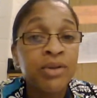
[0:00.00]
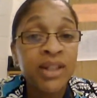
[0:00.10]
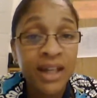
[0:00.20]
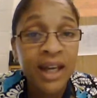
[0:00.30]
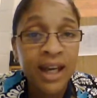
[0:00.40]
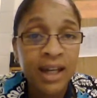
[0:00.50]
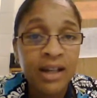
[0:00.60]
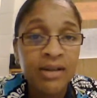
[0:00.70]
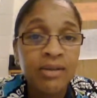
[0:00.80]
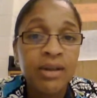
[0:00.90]
They can
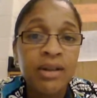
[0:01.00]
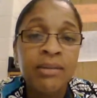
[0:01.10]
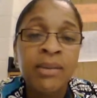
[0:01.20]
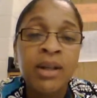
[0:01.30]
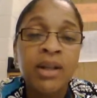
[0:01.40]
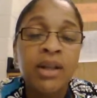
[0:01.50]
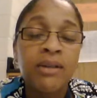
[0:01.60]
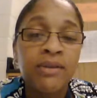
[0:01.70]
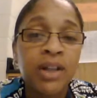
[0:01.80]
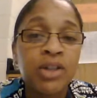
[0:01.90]
answer them
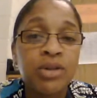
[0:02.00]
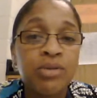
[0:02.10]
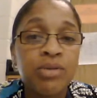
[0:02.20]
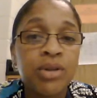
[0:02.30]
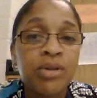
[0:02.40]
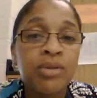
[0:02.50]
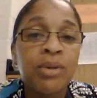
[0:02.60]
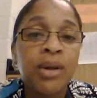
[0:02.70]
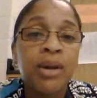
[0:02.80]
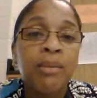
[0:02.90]
if they choose to,
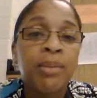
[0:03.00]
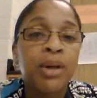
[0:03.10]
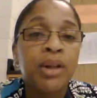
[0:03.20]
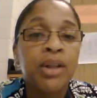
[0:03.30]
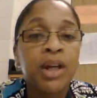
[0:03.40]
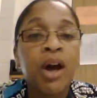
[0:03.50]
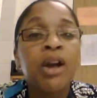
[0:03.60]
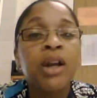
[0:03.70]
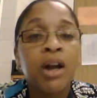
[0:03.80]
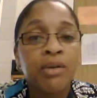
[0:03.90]
but they are
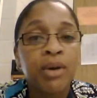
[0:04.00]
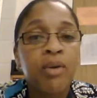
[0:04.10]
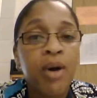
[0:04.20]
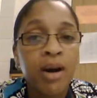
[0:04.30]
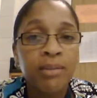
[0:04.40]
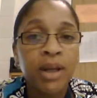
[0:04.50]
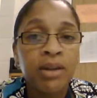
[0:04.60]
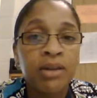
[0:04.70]
not a requirement.